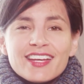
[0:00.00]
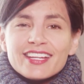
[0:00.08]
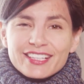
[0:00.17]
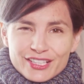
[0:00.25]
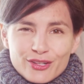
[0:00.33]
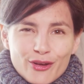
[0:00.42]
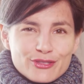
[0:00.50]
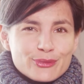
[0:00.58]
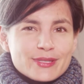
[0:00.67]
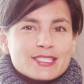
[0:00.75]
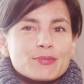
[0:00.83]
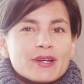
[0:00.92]
It can
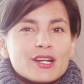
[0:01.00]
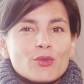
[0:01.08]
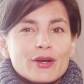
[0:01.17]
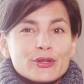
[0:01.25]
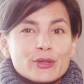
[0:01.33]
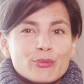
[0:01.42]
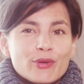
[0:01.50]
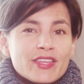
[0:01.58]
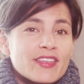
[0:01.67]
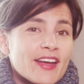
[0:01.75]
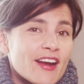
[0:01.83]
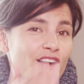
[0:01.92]
also explain why you can
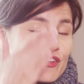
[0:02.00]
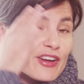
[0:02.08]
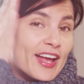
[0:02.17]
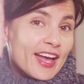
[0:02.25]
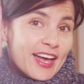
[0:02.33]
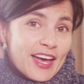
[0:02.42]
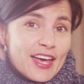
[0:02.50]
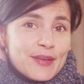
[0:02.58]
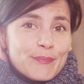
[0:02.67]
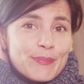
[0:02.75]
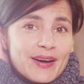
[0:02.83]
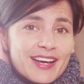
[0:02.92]
braid the hair on your
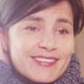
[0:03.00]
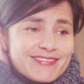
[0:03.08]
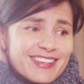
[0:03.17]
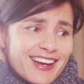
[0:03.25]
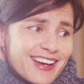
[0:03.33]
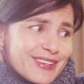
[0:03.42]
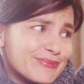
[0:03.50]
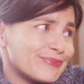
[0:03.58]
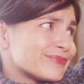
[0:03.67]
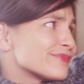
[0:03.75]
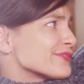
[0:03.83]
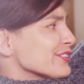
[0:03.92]
head, but not
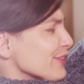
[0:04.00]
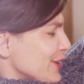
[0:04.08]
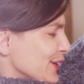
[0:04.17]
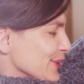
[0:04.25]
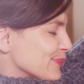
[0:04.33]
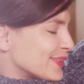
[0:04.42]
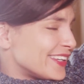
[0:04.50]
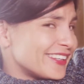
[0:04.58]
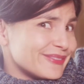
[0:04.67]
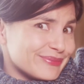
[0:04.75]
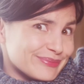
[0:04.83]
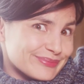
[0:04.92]
your armpit.